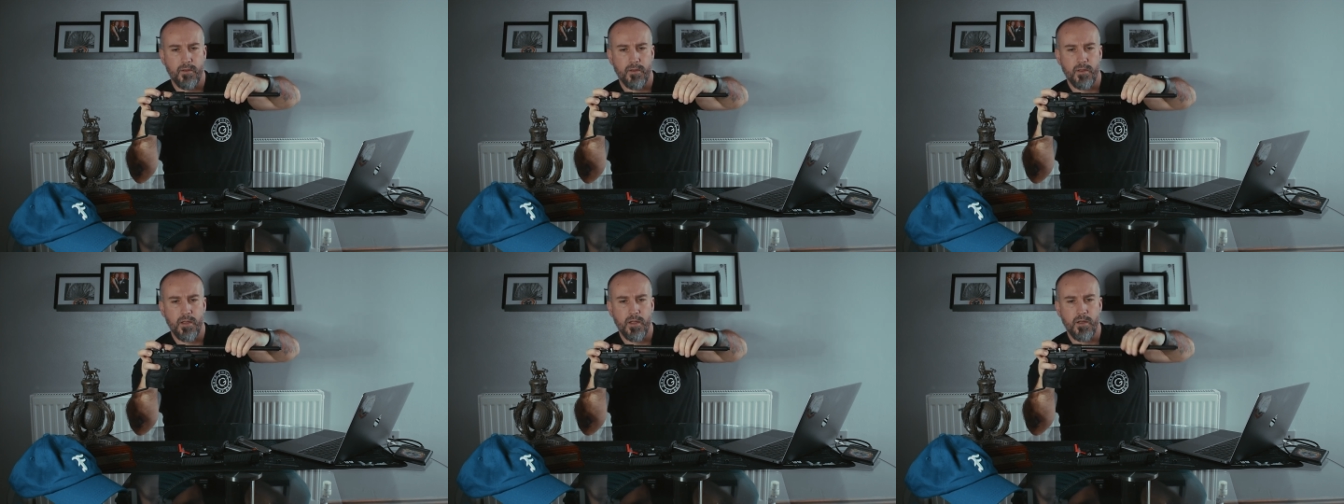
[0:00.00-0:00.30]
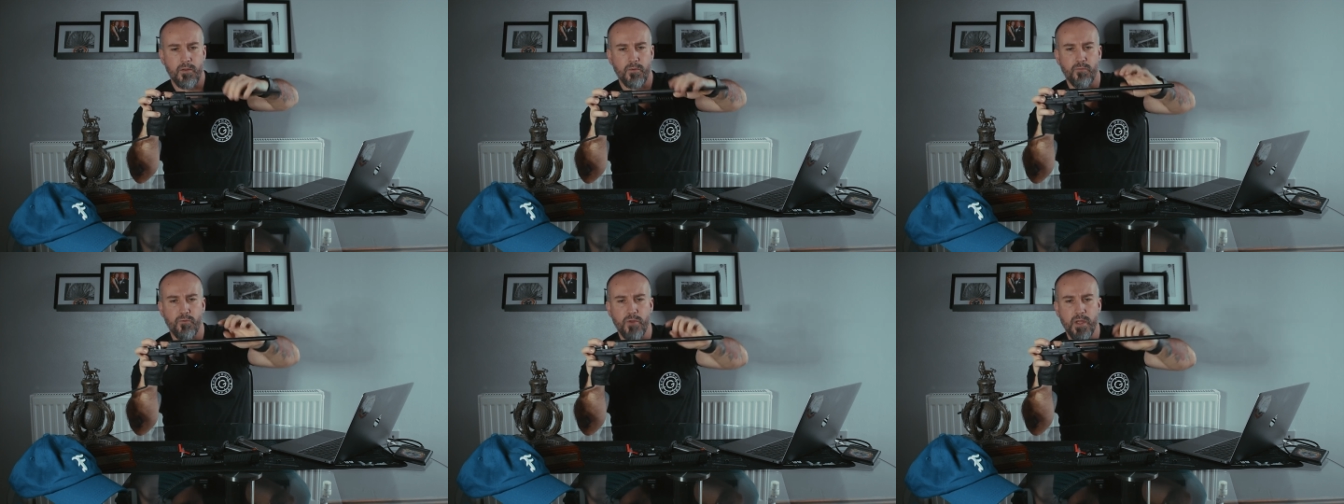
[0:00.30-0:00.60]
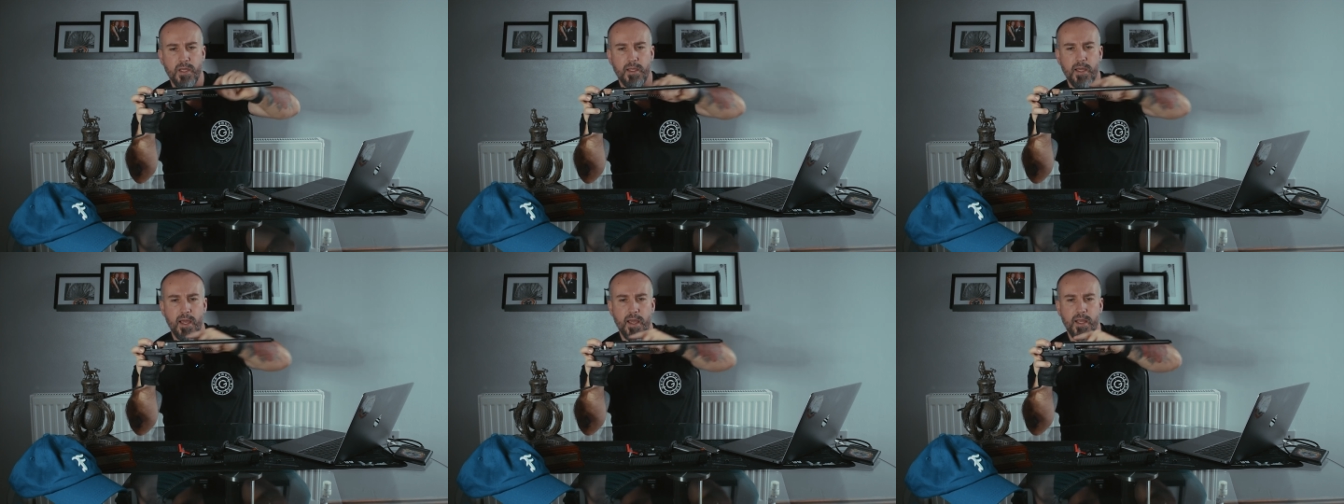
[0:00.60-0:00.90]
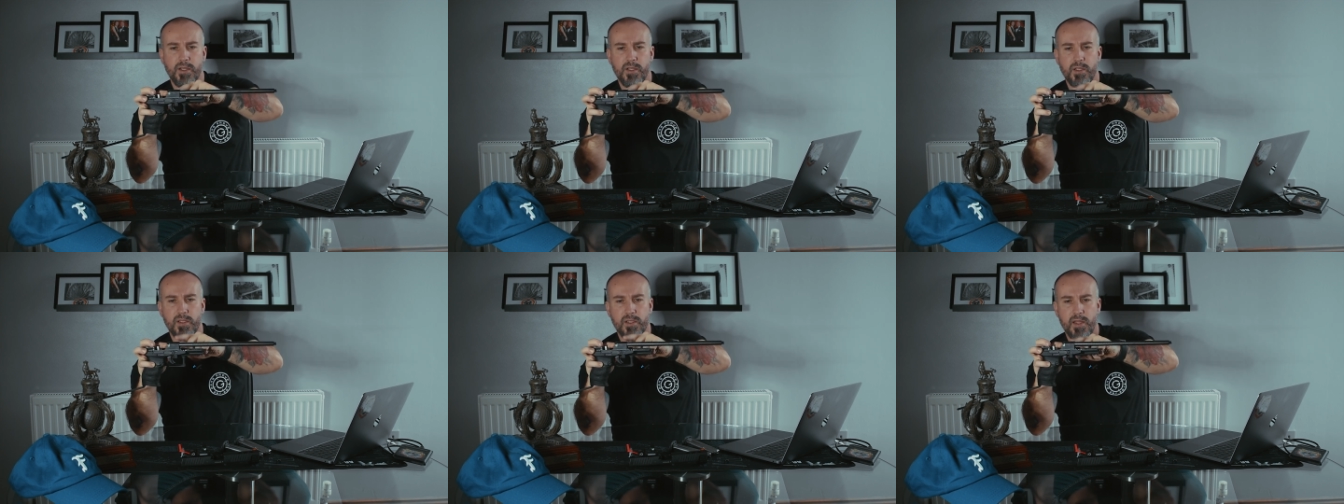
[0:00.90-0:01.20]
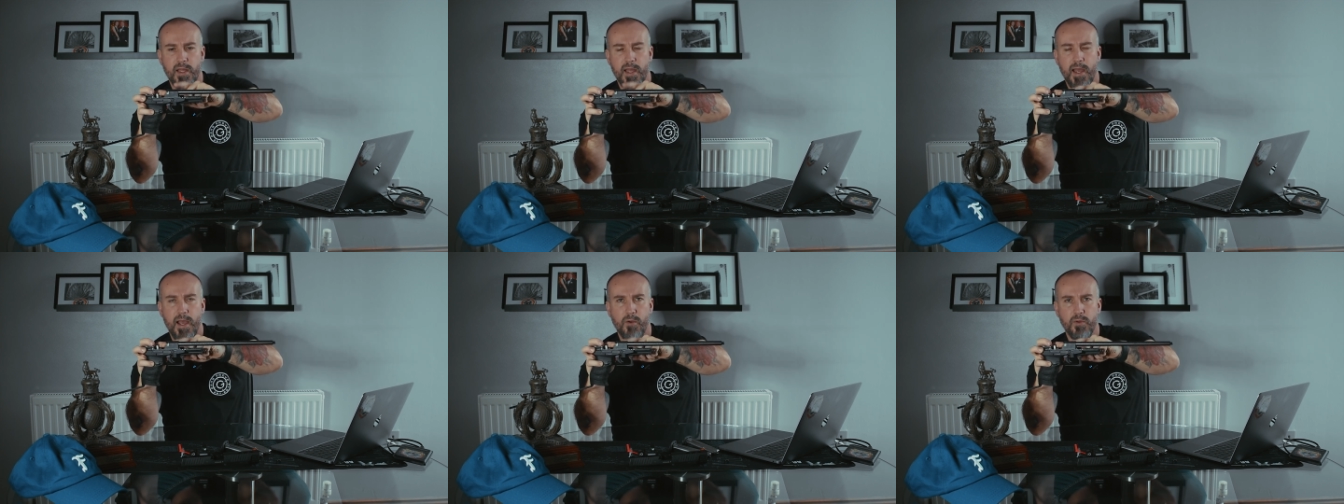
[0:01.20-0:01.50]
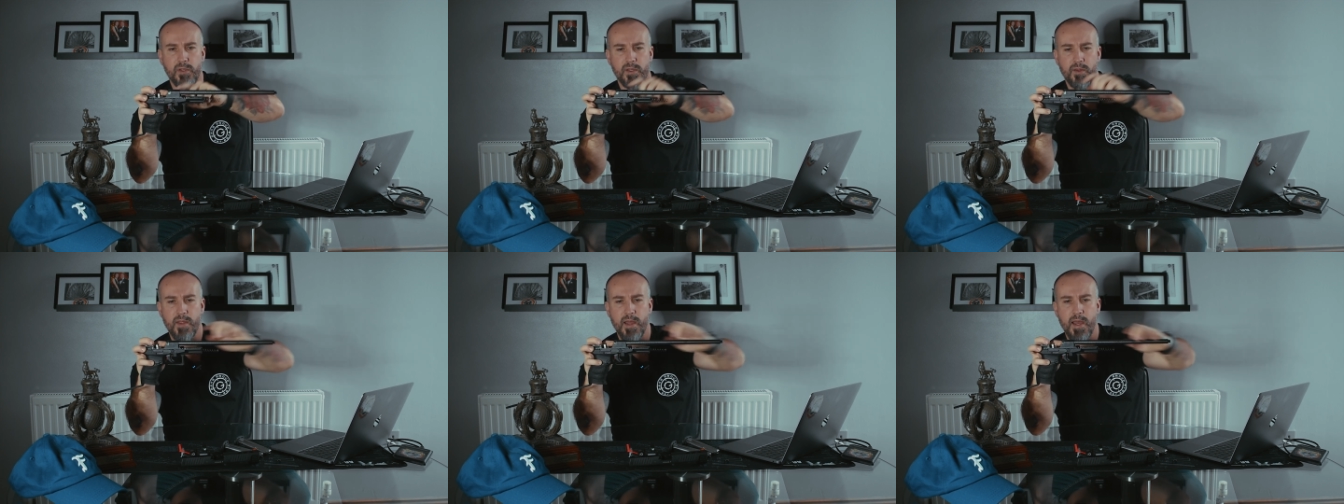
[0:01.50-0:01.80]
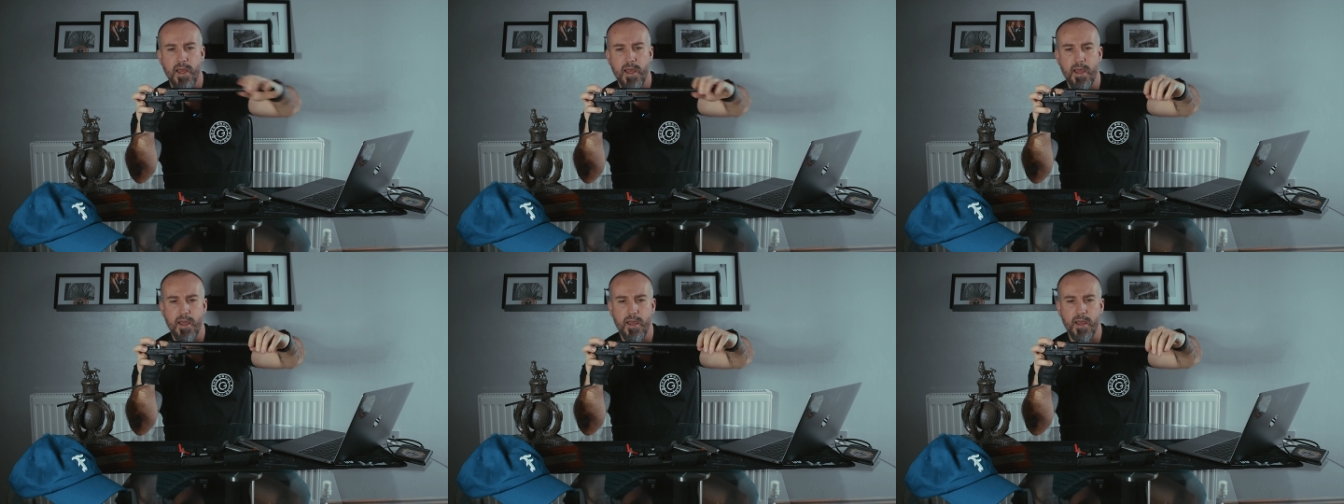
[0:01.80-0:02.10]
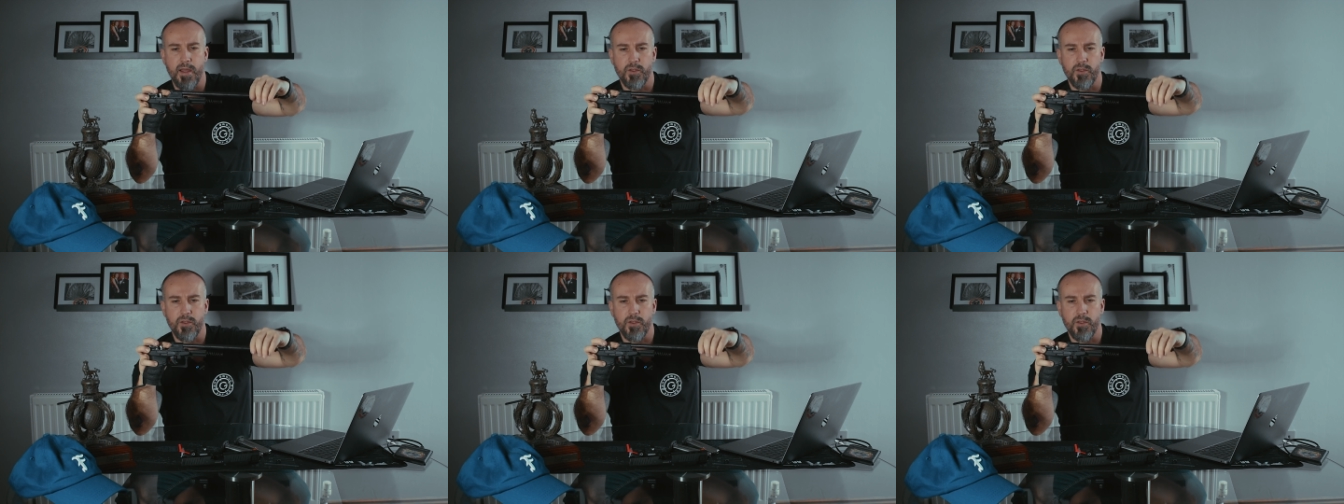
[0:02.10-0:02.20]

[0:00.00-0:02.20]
And it'll re-engage into the housing there,